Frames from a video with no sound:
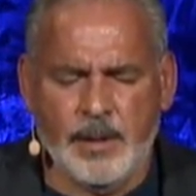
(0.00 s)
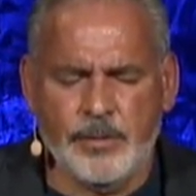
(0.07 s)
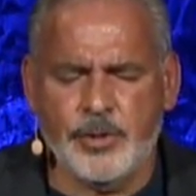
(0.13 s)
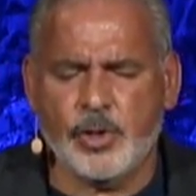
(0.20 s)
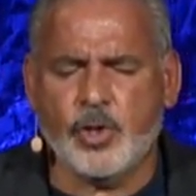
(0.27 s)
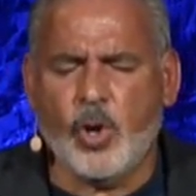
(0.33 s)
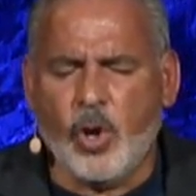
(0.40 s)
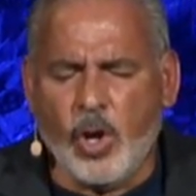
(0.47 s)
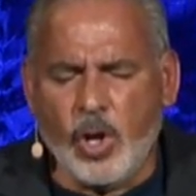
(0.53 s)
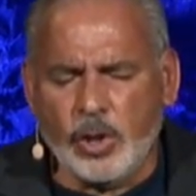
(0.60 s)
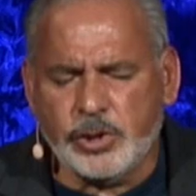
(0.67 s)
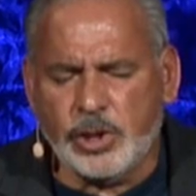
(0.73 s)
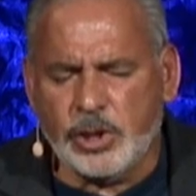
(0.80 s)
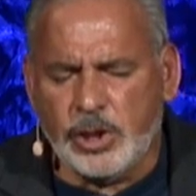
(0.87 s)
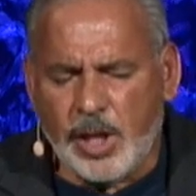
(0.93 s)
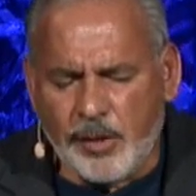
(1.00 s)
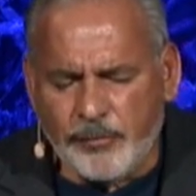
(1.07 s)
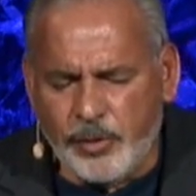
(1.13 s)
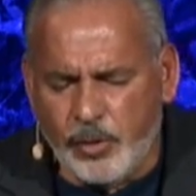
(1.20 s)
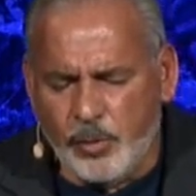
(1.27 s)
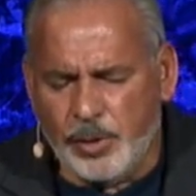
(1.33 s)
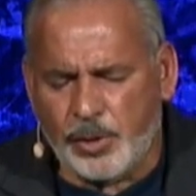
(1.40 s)
the call to love
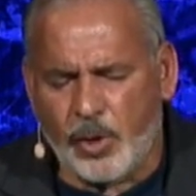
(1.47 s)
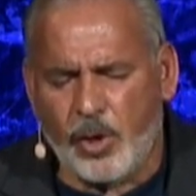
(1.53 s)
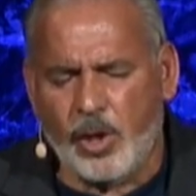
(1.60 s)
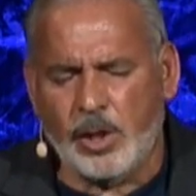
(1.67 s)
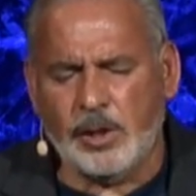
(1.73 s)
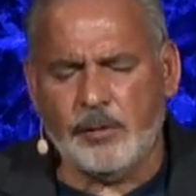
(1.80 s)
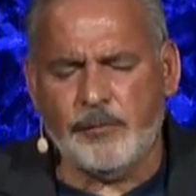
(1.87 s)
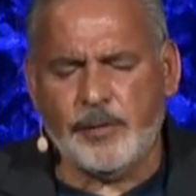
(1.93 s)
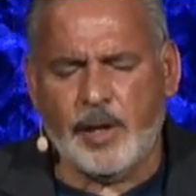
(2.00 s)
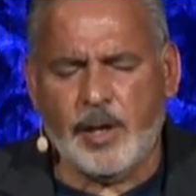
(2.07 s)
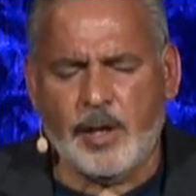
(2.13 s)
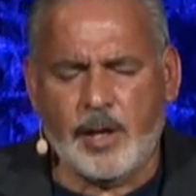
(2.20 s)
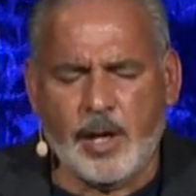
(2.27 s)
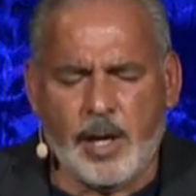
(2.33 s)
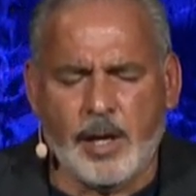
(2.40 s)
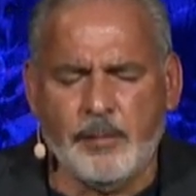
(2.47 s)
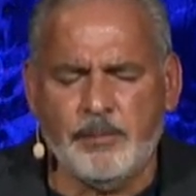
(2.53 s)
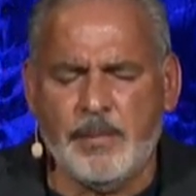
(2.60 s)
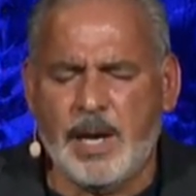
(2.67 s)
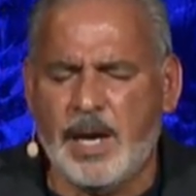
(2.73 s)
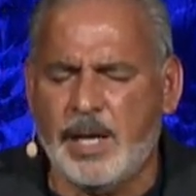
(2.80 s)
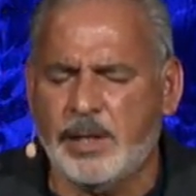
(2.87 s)
you with all of our heart,
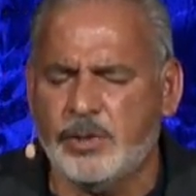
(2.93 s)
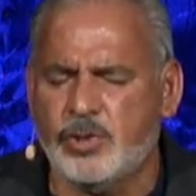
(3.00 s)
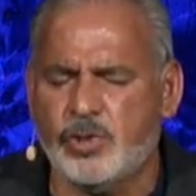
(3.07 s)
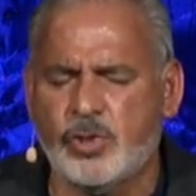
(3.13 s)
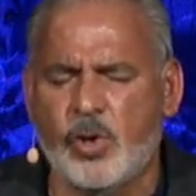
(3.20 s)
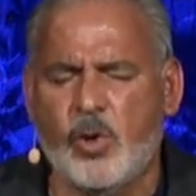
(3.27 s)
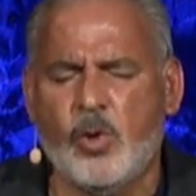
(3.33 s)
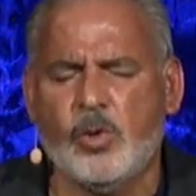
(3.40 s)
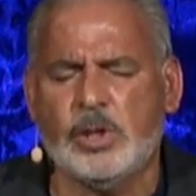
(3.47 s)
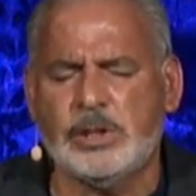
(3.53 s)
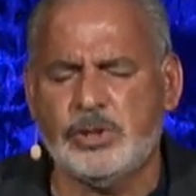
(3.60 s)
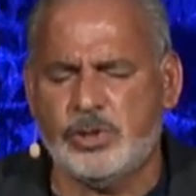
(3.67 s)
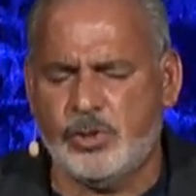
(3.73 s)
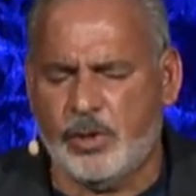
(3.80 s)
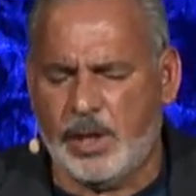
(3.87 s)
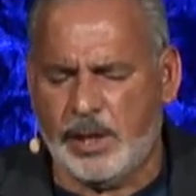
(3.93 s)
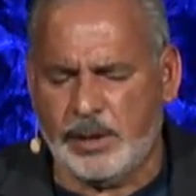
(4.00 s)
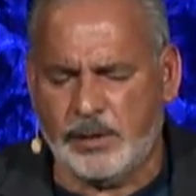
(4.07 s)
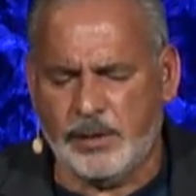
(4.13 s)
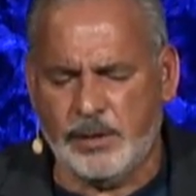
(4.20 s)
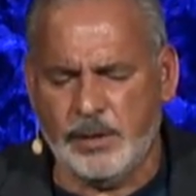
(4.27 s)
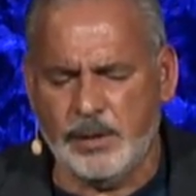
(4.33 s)
mind, soul, and
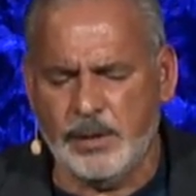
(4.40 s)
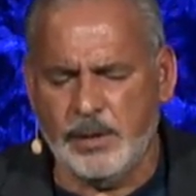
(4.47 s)
strength